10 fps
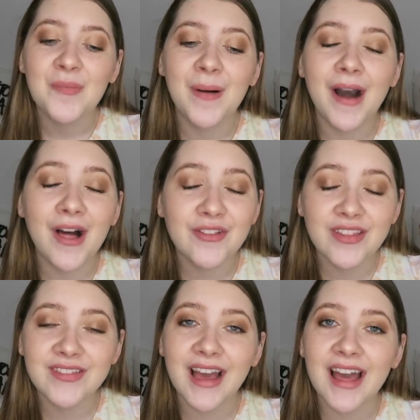But other
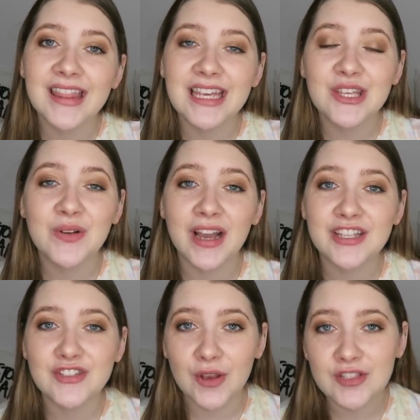than that, thank you
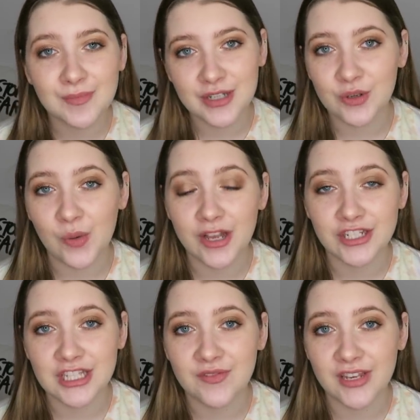guys so, so much for
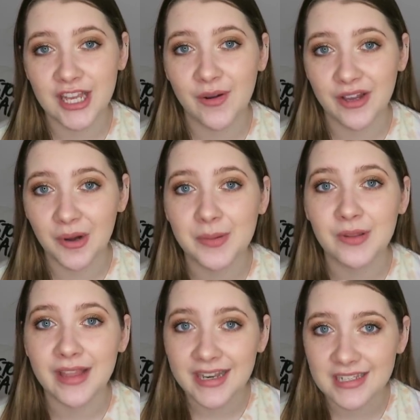watching this video. I hope
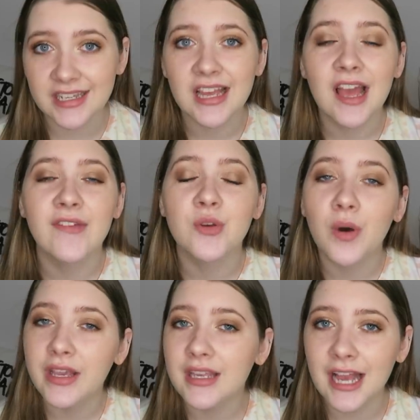you liked it. If you
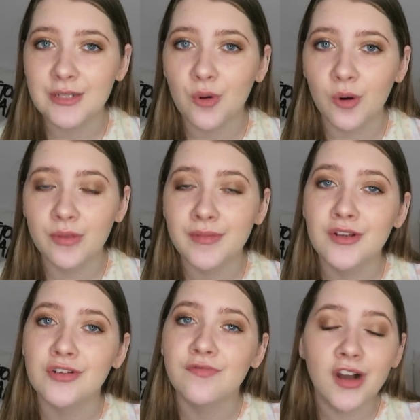want to connect more with me,
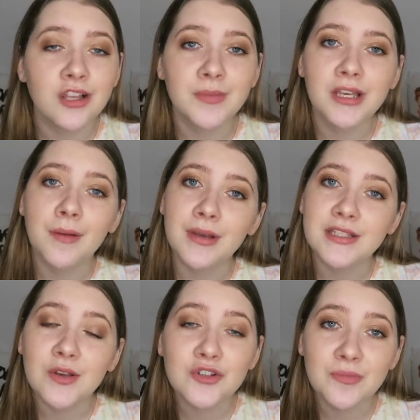you should follow me on my
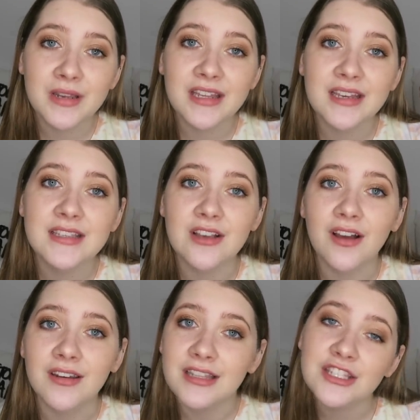social medias
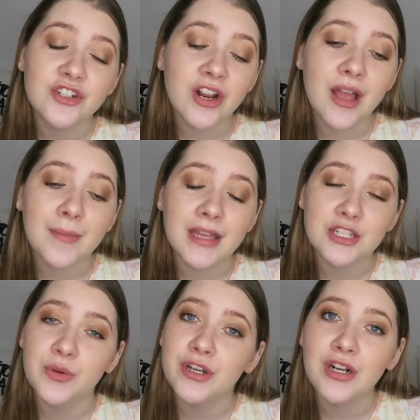on Instagram
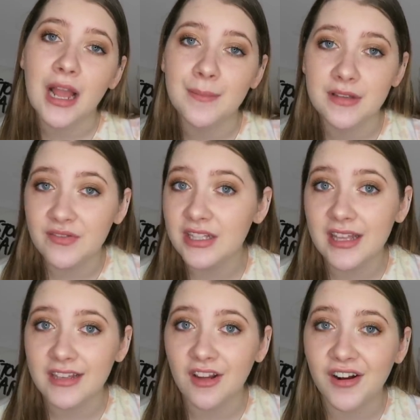and Twitter. I'm lovely
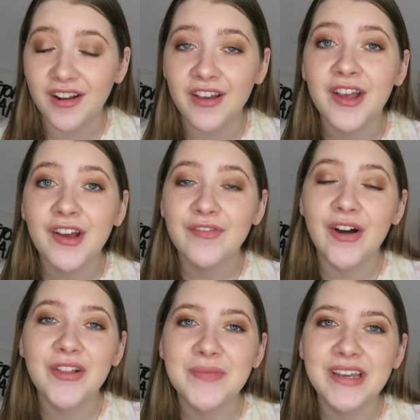like Laura.
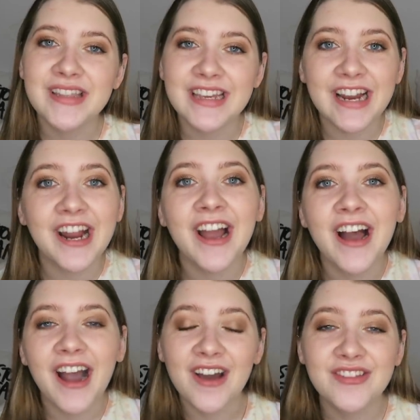Follow me on there.
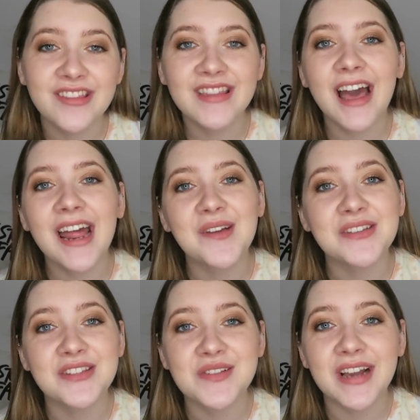Other than that, I
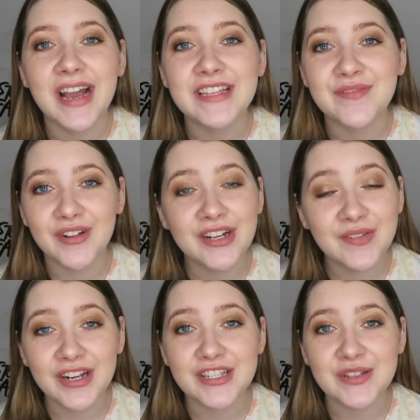will see you guys very,
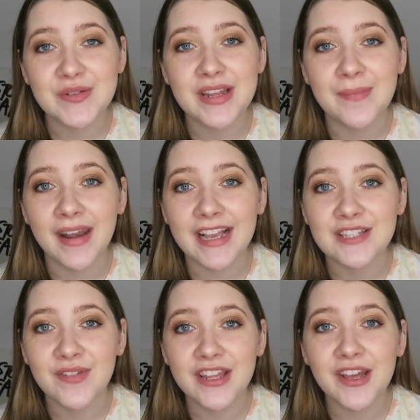very soon in my
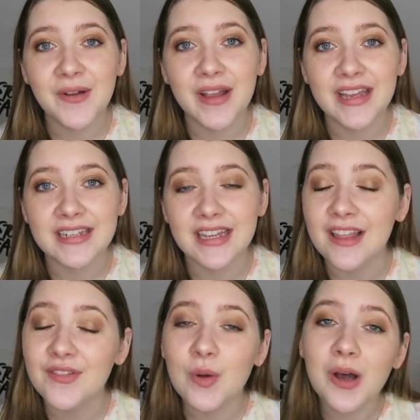next video and I
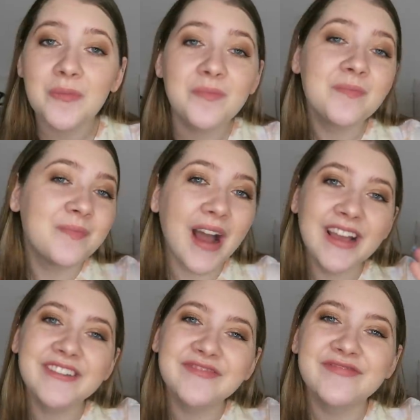love you all.
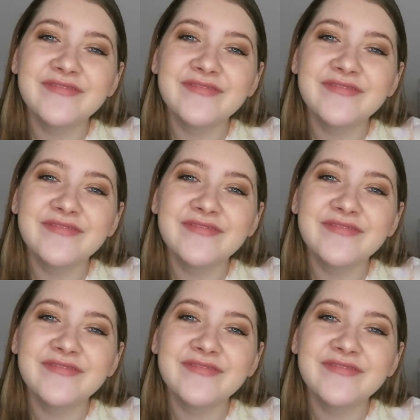Bye.